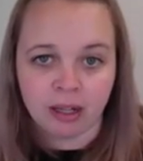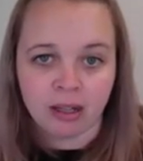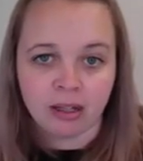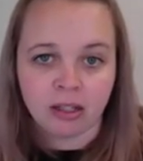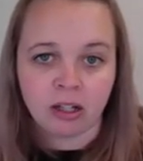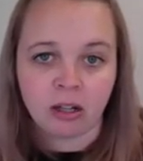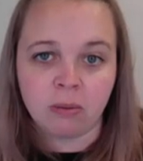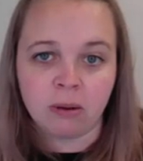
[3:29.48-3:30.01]

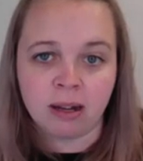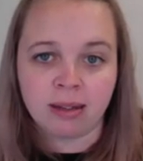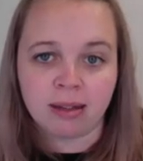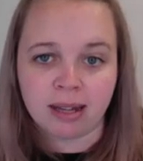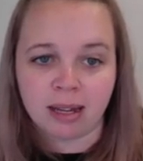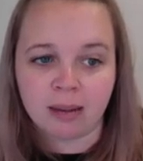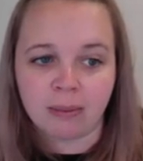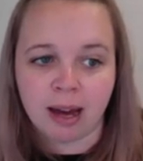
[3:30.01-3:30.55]
So you might
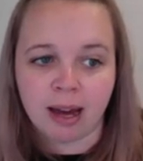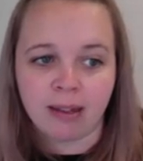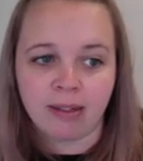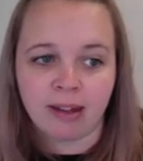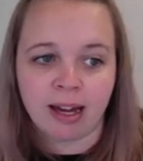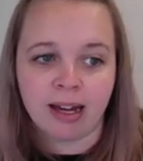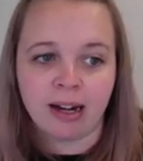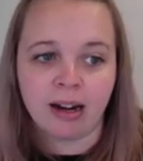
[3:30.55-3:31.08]
think about
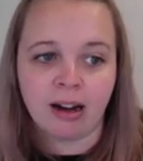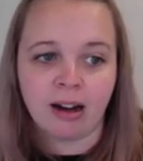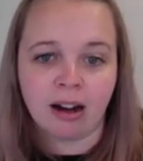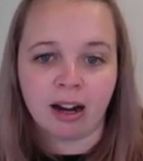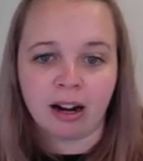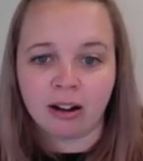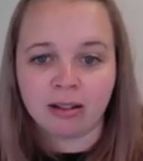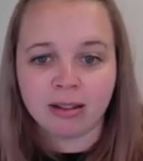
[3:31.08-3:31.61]
that.
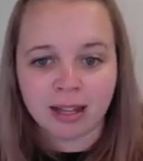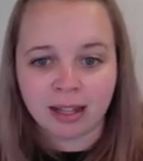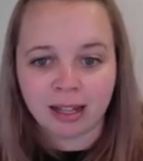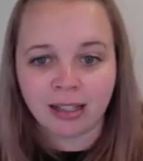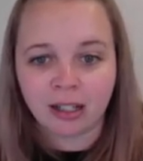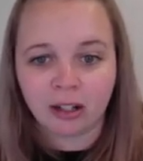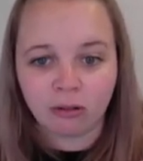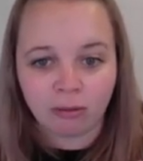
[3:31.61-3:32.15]
I don't think
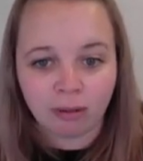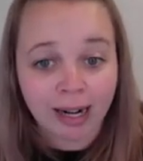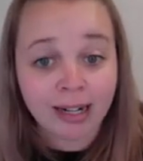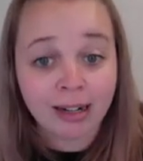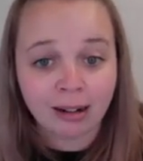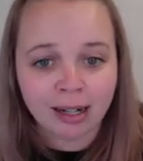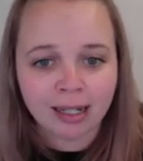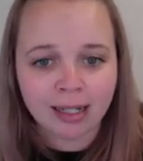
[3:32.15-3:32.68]
that's a great
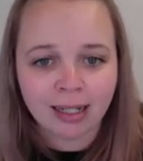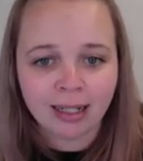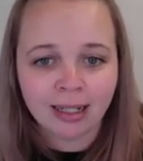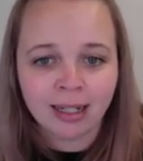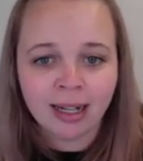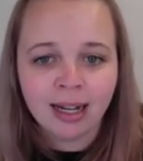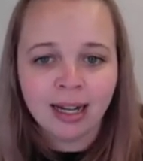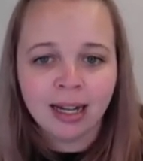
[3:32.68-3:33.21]
idea.
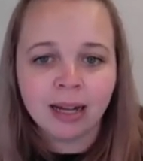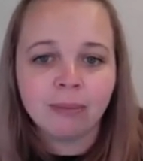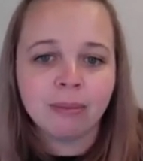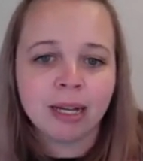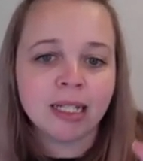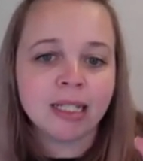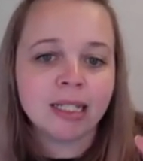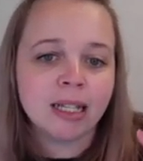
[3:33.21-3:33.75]
It
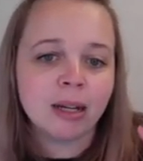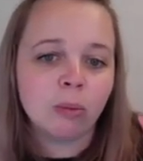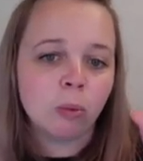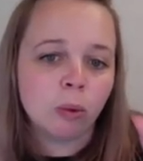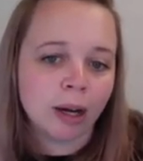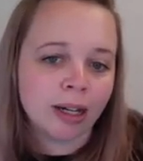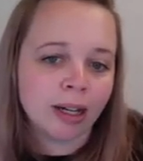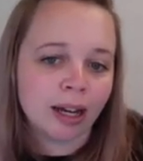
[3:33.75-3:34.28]
means that
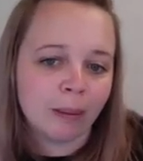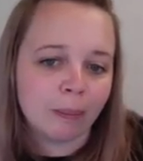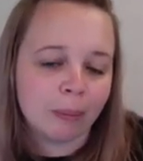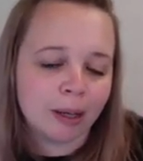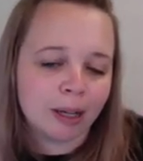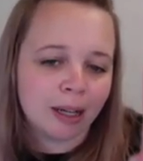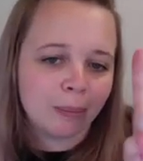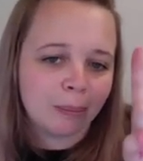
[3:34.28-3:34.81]
one
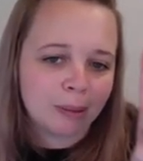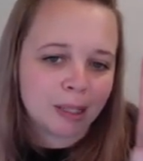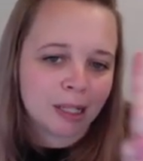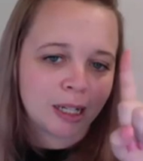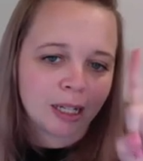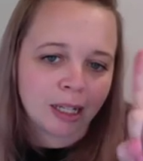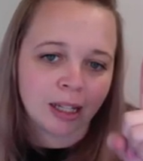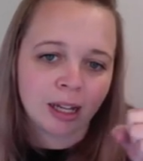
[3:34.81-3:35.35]
company in
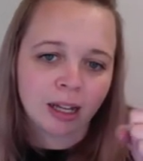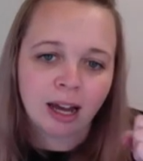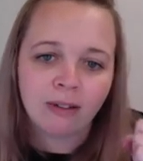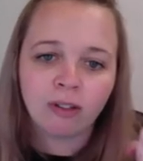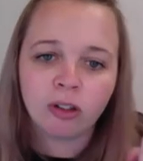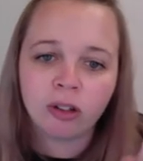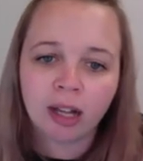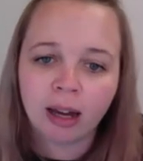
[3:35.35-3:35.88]
particular, have
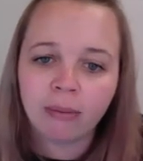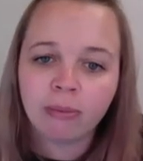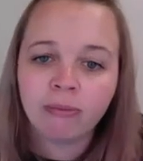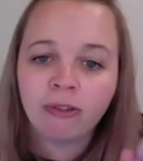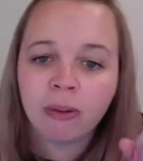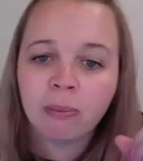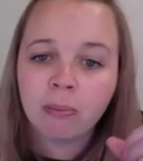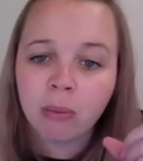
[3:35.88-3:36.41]
a look up
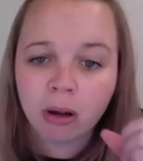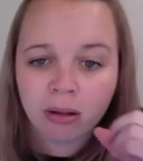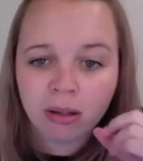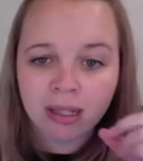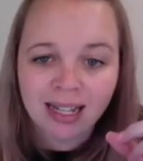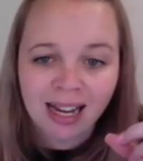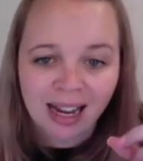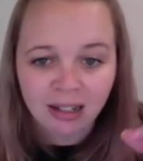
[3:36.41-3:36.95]
for
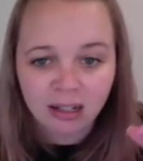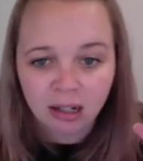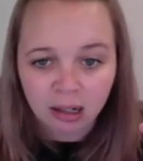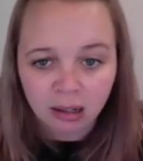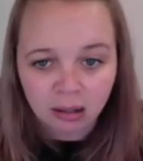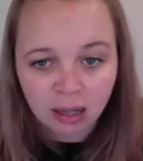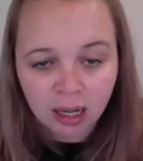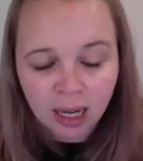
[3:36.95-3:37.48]

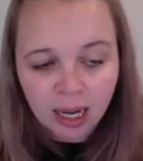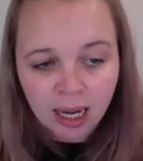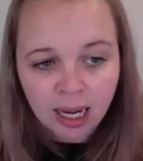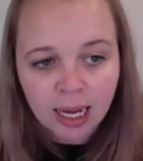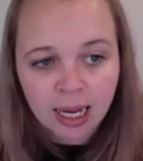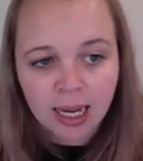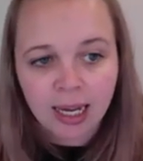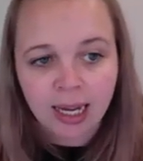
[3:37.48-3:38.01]
Monsanto,
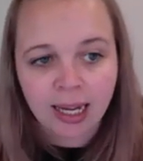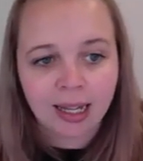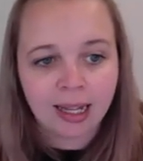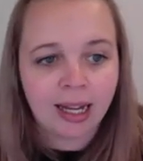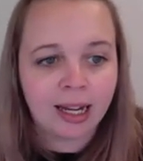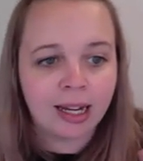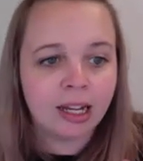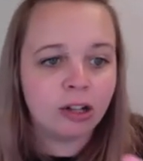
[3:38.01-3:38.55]

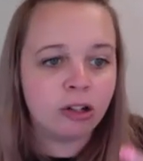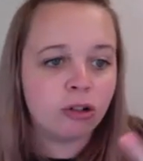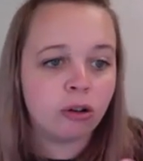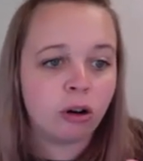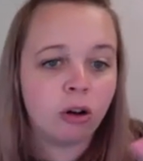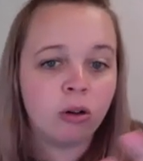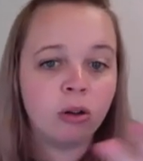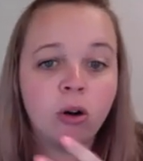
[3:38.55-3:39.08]
they
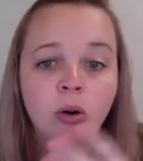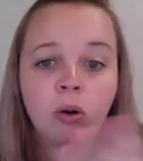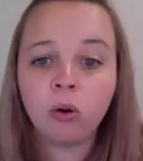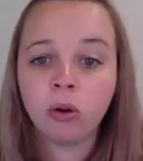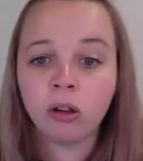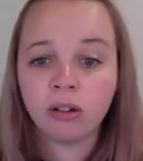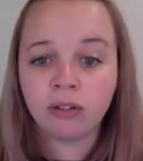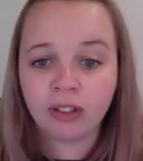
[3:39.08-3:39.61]
control
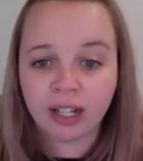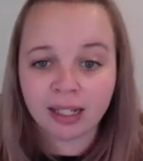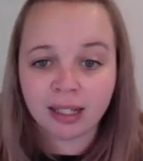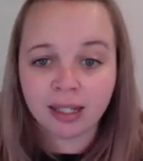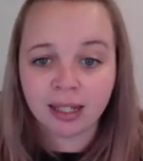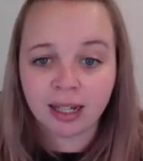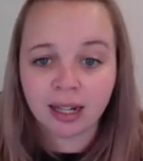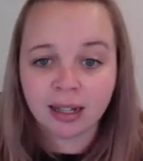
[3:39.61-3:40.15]
all of these
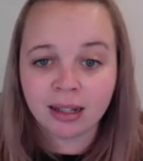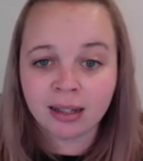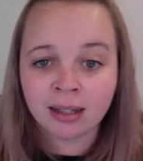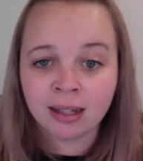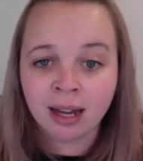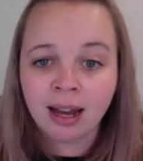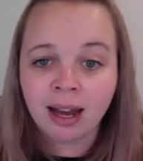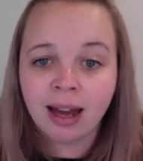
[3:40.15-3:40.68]
seeds
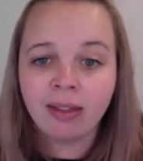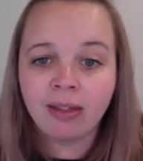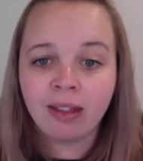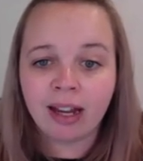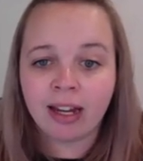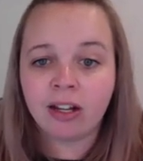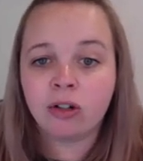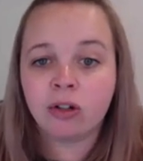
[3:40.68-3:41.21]
and
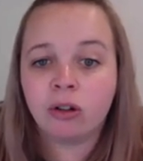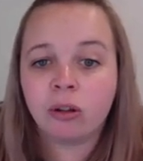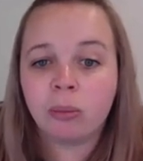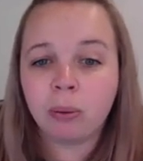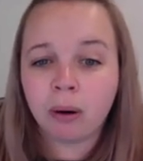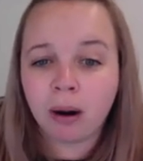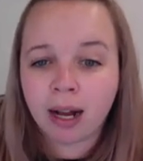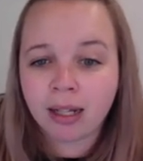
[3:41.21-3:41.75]
they control the
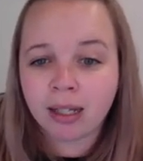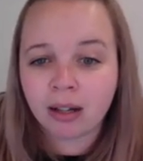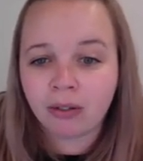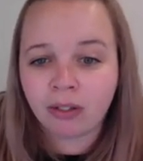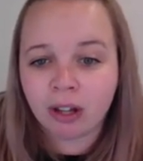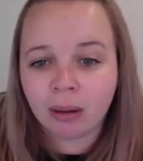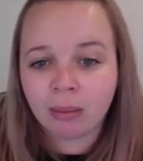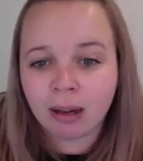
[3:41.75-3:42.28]
price
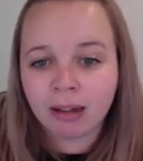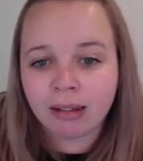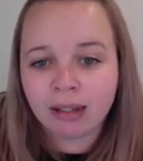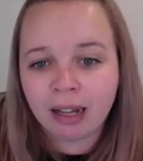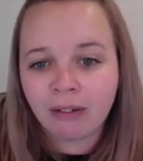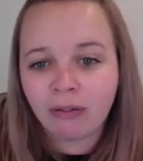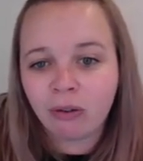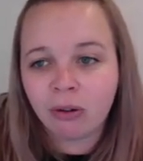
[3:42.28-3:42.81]
of them, and
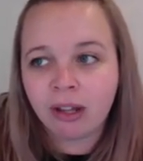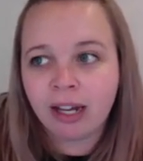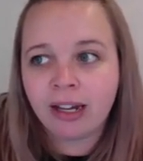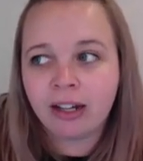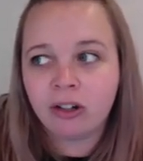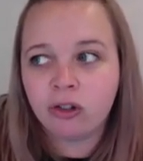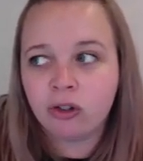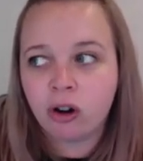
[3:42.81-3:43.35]
therefore they
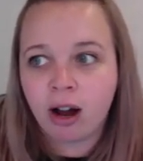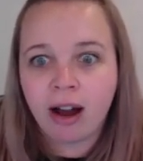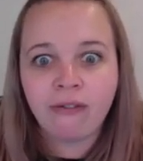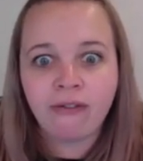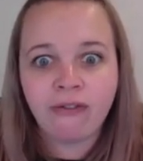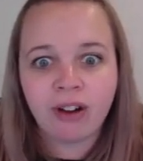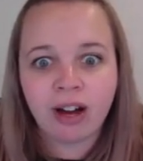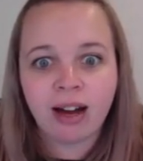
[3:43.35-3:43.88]
can drive
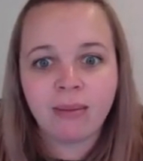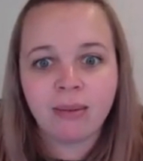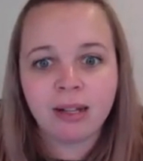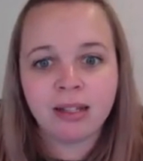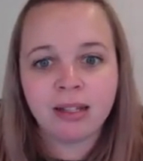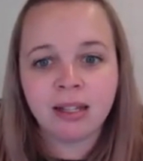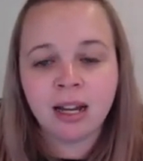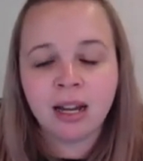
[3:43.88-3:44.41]

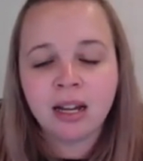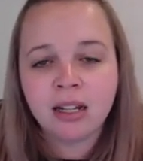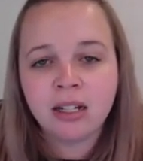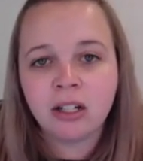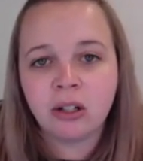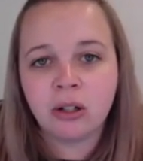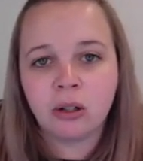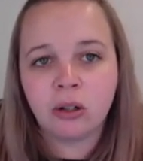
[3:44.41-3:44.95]
farmers
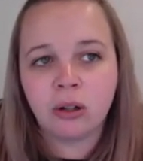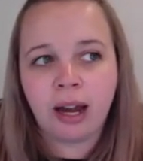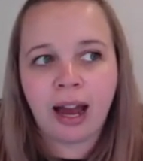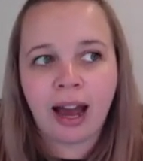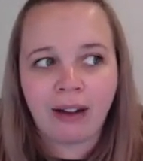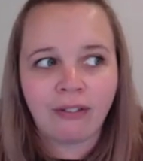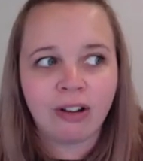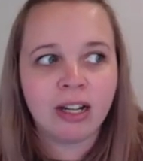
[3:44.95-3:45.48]
to
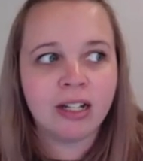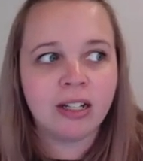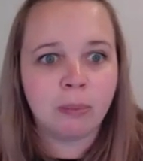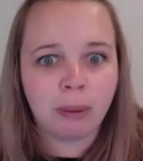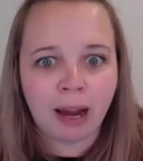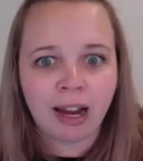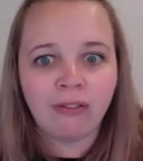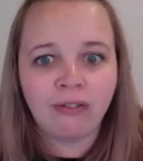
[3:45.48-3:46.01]
having to
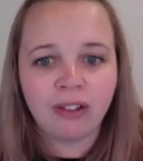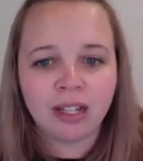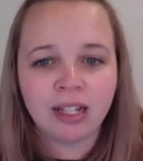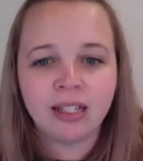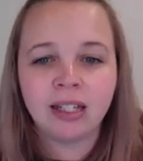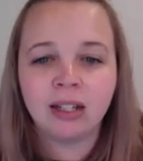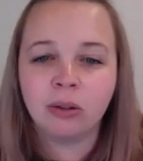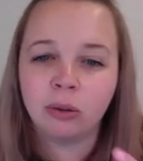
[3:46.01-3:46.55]
pay for
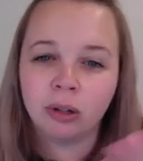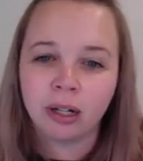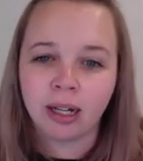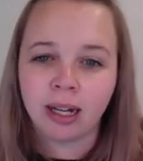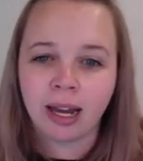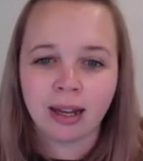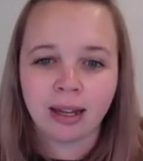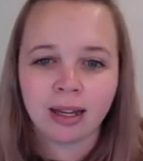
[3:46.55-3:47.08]
this in order to
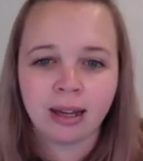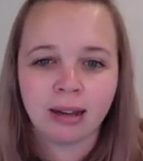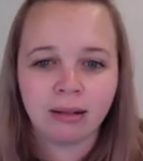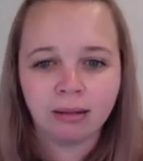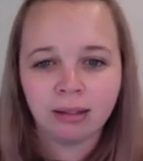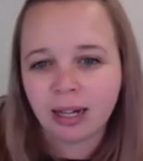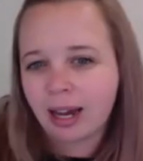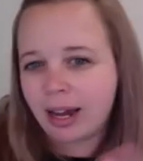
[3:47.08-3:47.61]
get
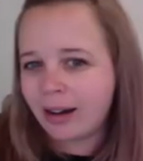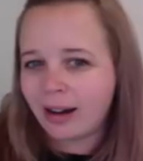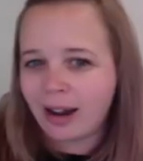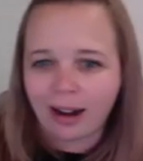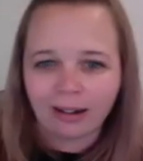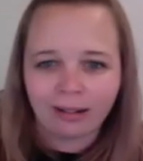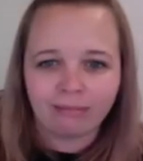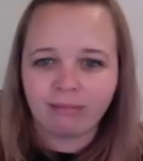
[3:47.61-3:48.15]
yield, and
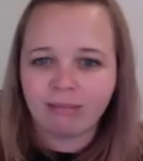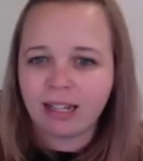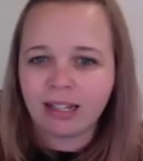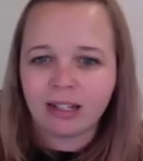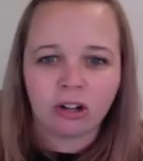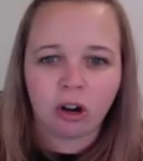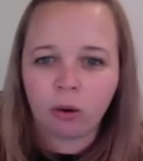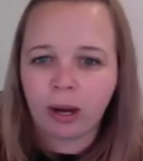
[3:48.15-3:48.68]
there's
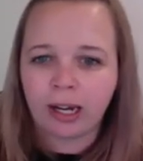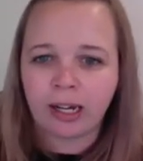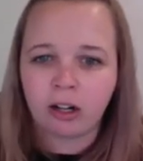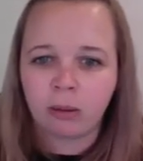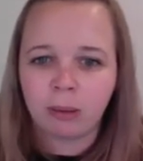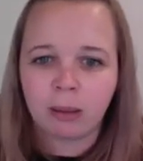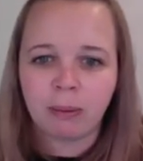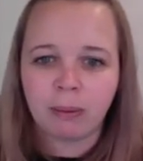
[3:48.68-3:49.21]
no
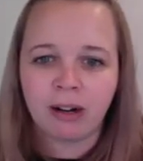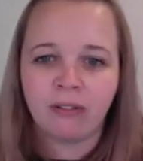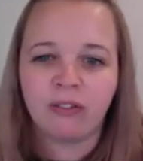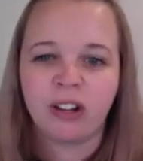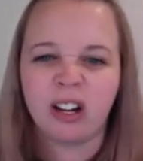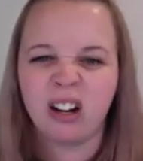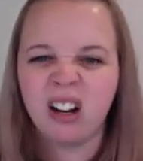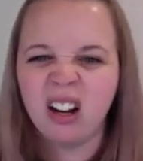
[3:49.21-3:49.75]
economic
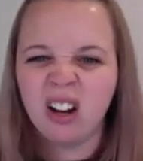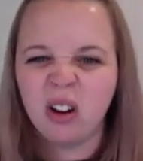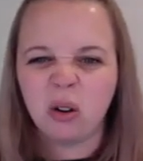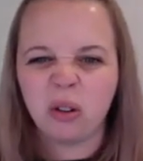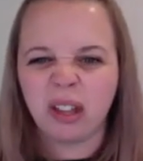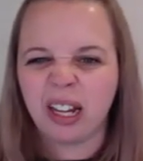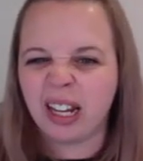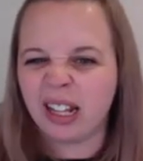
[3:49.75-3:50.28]
benefit,
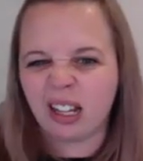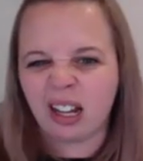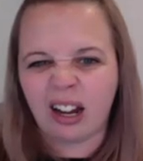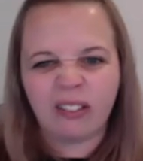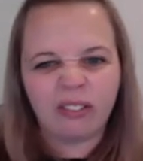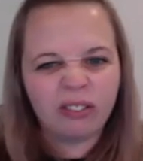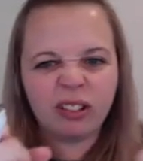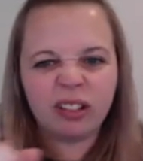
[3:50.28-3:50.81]
or they get kind
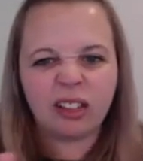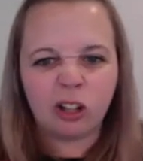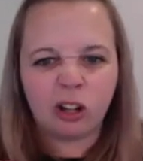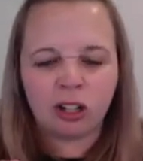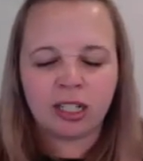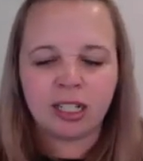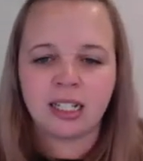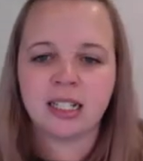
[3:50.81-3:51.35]
of
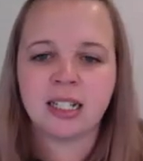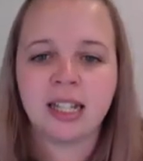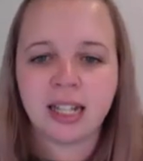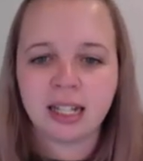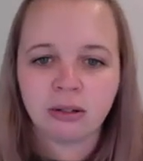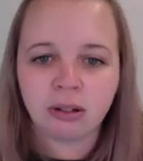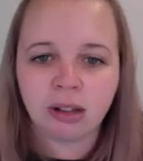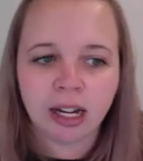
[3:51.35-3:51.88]
locked into
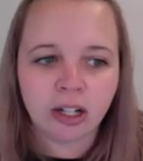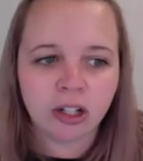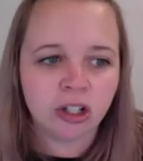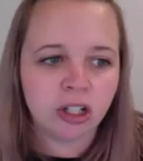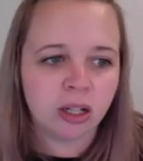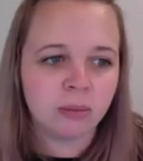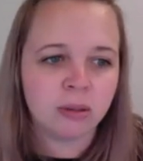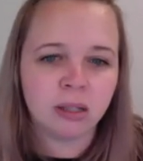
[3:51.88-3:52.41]
these
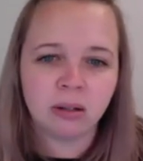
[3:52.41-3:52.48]
relationships.